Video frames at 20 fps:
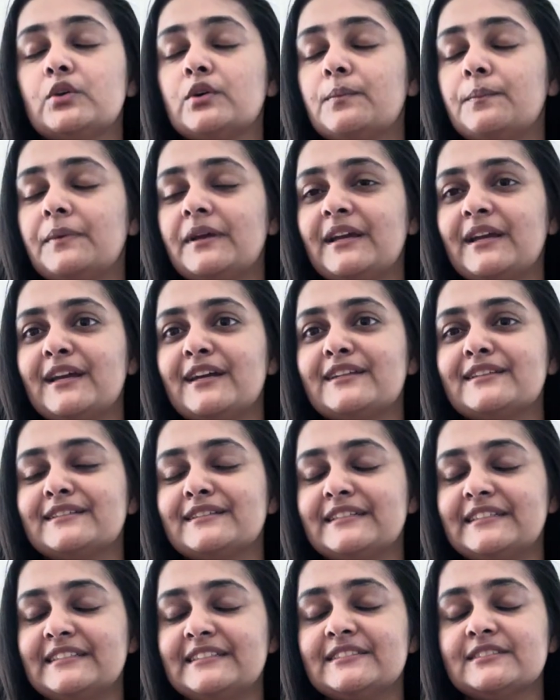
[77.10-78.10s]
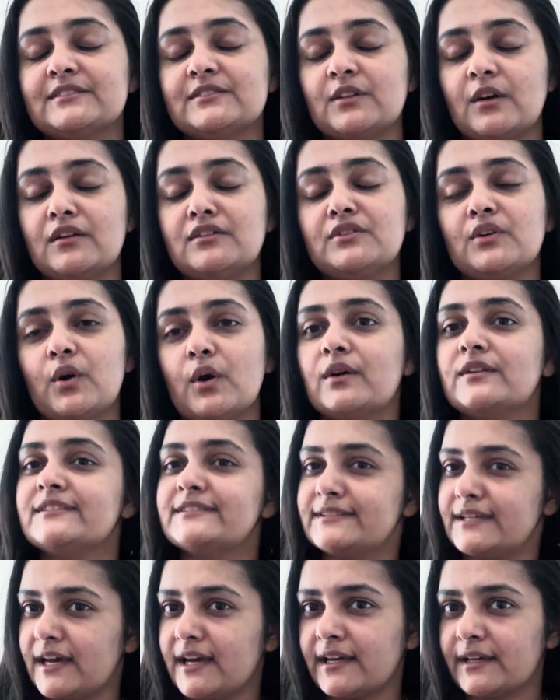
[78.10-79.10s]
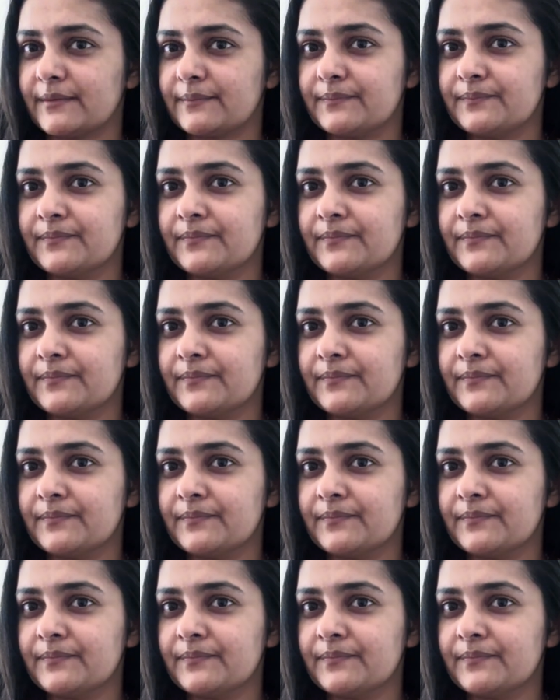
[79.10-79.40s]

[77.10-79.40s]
period is not on time.